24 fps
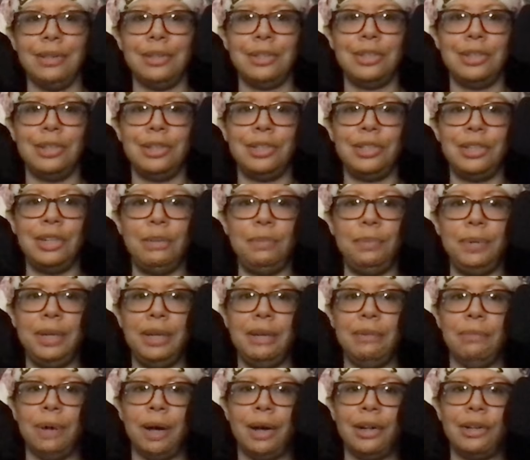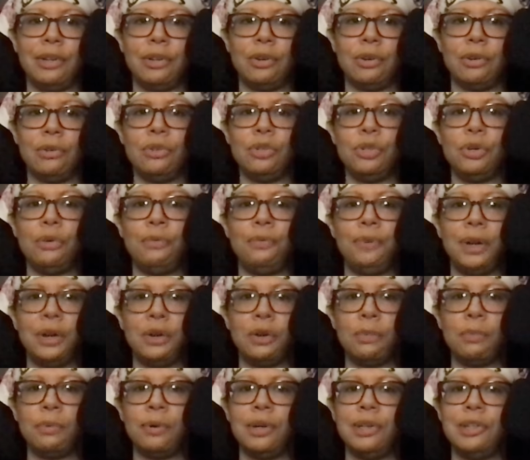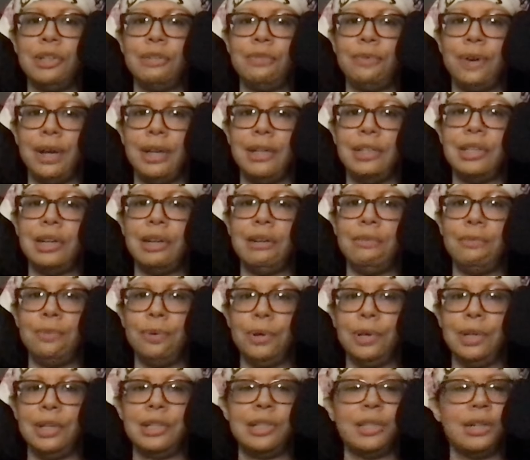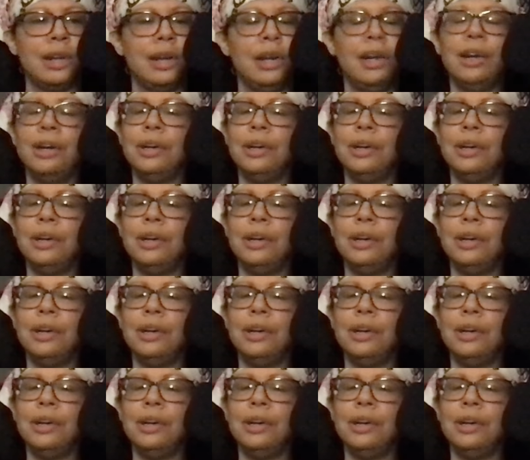the CCP Monitors Your Fingerprints, Face, and Voice.